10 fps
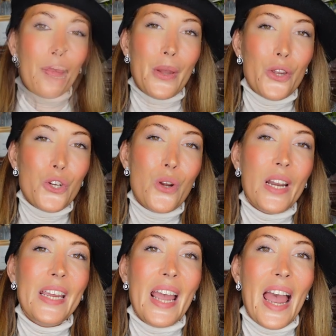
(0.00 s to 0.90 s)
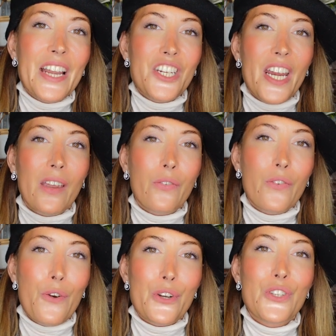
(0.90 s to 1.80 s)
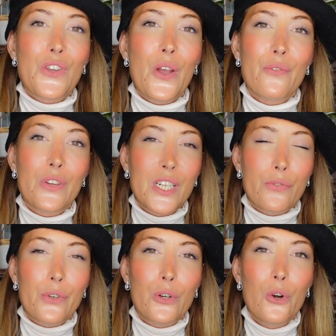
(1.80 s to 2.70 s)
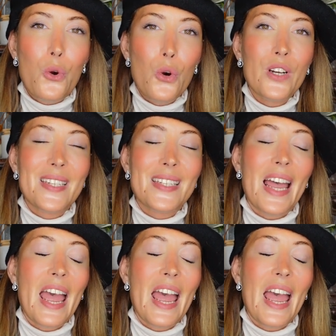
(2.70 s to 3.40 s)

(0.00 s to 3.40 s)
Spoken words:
But usually I check first the different looks